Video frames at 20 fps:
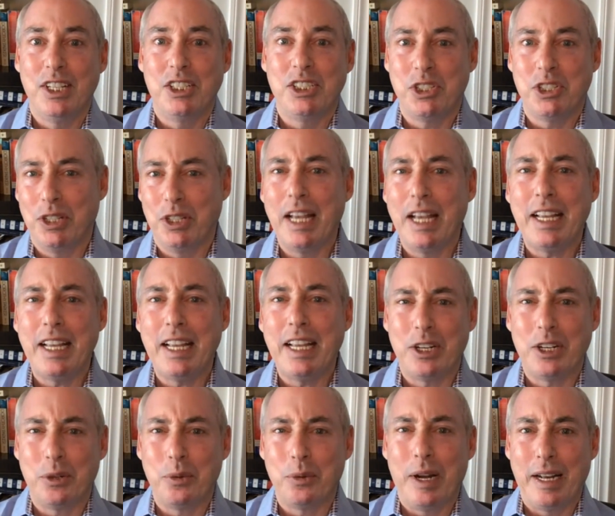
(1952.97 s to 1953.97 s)
So like
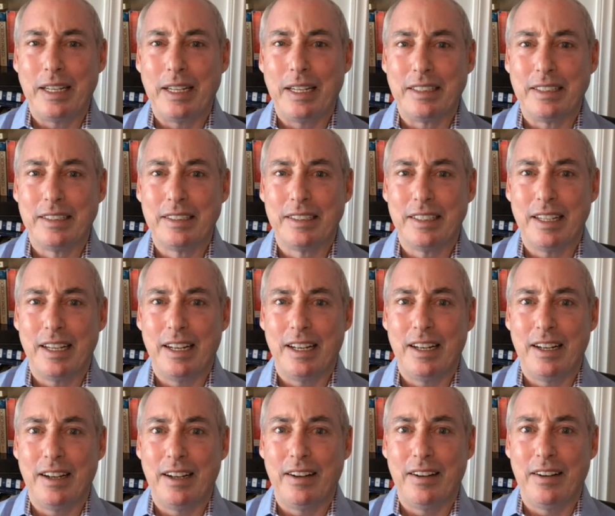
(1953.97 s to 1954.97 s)
on Iran,
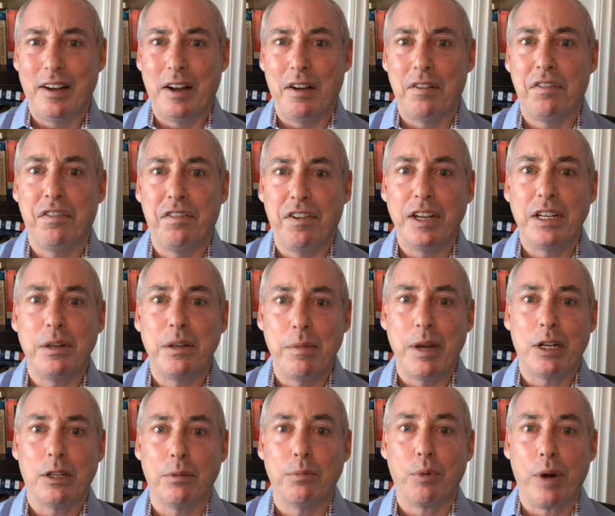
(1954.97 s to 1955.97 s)
a
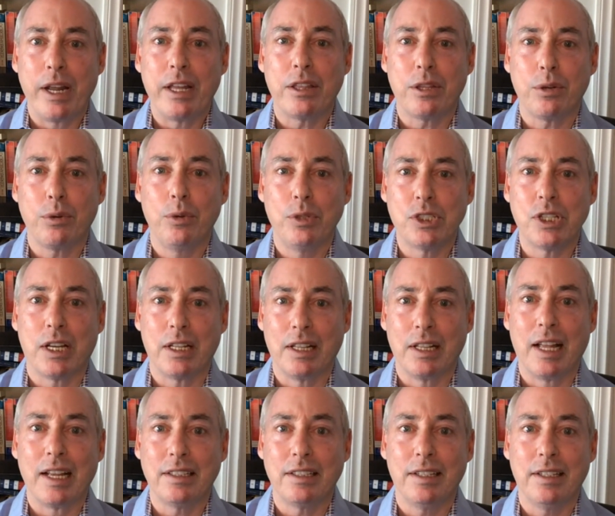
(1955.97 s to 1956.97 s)
fundamental breakthrough is
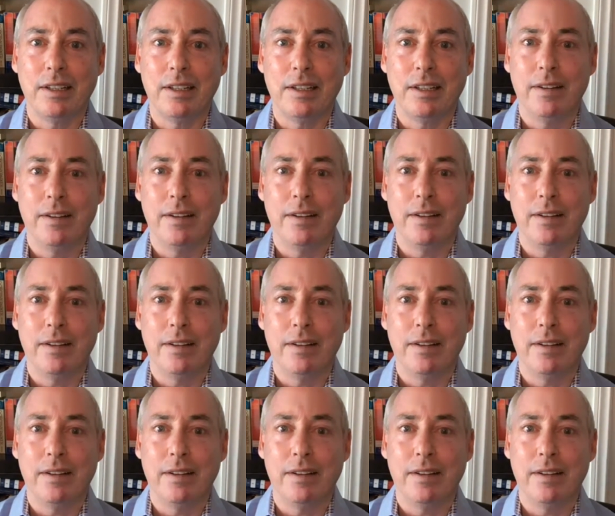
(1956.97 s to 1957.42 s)
unlikely,